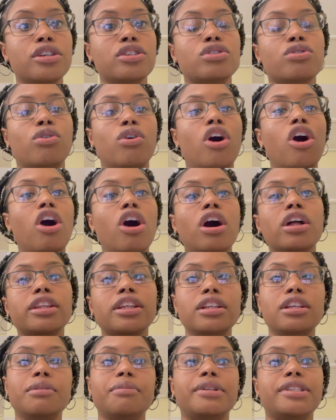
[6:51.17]
So all the
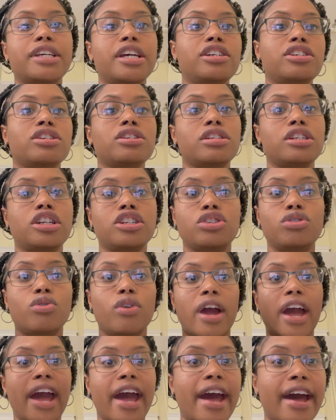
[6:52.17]
limitations that you
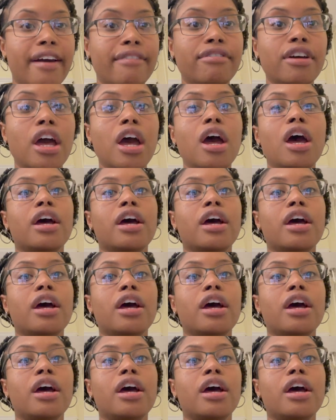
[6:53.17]
have,